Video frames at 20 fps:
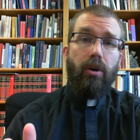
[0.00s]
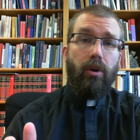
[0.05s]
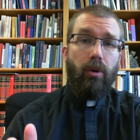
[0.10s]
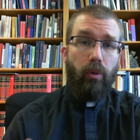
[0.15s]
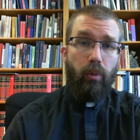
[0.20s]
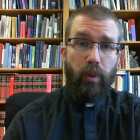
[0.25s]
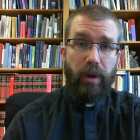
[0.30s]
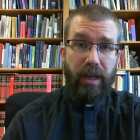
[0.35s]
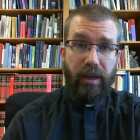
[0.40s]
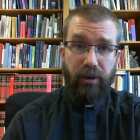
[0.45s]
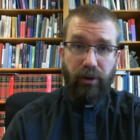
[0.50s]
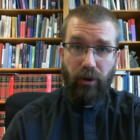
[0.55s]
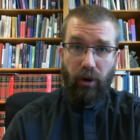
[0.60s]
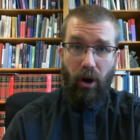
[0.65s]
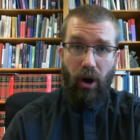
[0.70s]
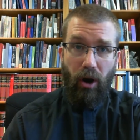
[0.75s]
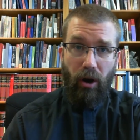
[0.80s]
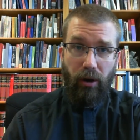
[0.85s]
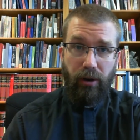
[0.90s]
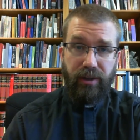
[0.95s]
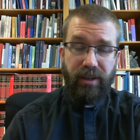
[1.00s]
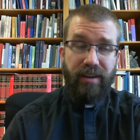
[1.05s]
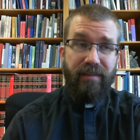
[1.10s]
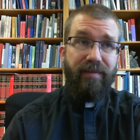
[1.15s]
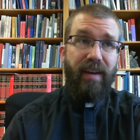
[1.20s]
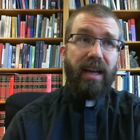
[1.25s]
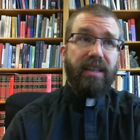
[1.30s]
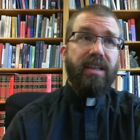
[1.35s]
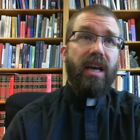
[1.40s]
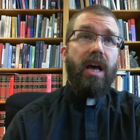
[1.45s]
read your heart. In
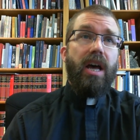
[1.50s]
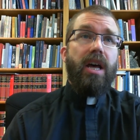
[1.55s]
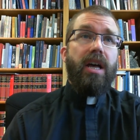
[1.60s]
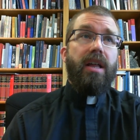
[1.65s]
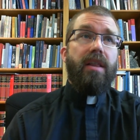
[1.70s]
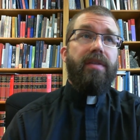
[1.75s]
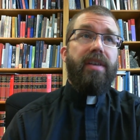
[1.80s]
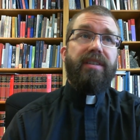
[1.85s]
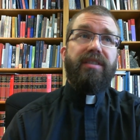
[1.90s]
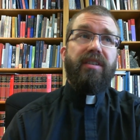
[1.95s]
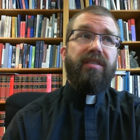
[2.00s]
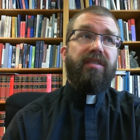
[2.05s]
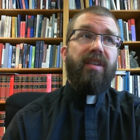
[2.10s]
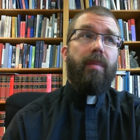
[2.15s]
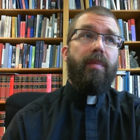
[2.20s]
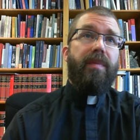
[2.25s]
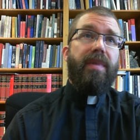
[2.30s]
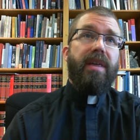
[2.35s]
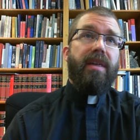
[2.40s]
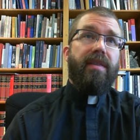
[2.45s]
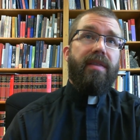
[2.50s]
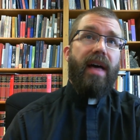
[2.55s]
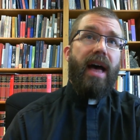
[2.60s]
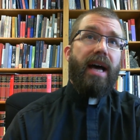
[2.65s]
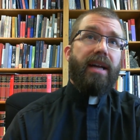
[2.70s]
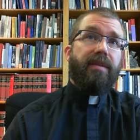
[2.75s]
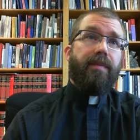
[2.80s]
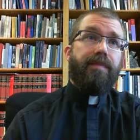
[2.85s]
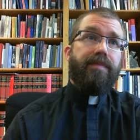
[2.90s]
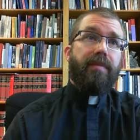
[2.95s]
fact, this is something
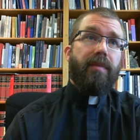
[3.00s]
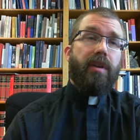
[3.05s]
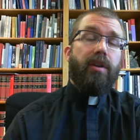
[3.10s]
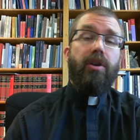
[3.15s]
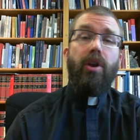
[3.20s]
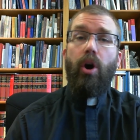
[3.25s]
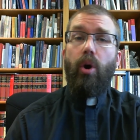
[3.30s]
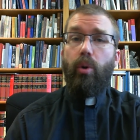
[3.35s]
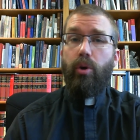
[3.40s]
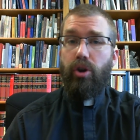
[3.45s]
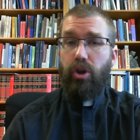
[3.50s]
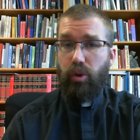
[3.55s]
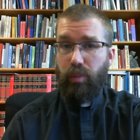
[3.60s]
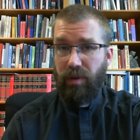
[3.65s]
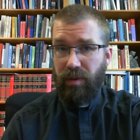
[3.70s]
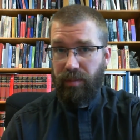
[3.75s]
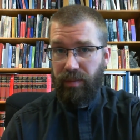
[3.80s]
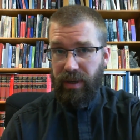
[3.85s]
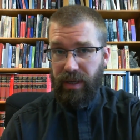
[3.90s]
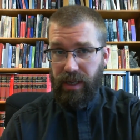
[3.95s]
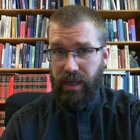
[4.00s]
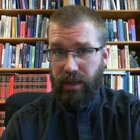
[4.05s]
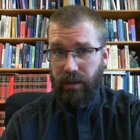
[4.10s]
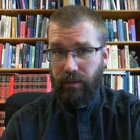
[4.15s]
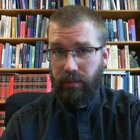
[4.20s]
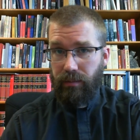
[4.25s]
that no human being